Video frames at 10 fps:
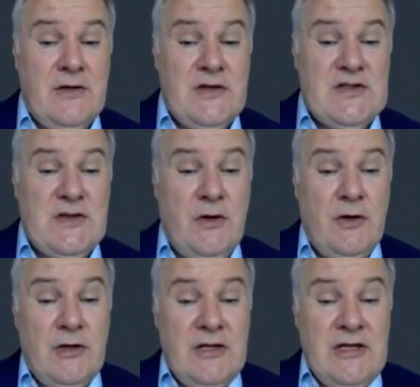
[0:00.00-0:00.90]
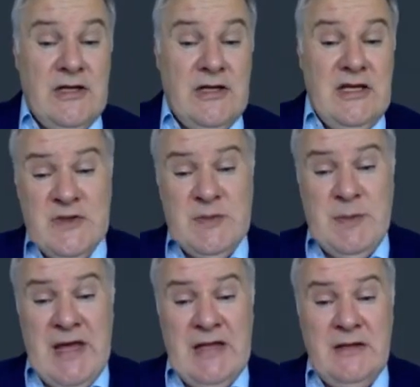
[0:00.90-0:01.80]
So if you
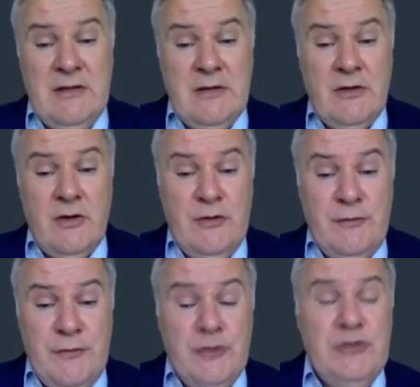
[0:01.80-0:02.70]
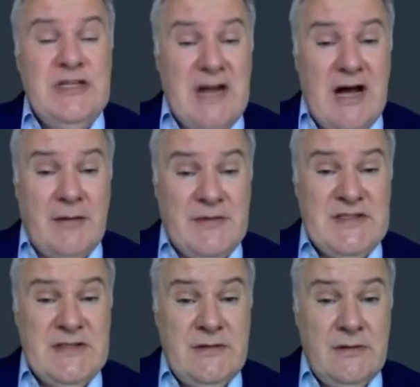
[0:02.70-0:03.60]
spend only few
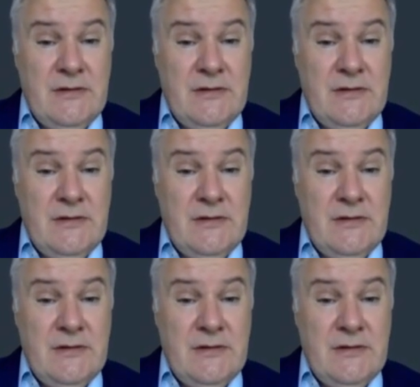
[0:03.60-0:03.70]
dirhams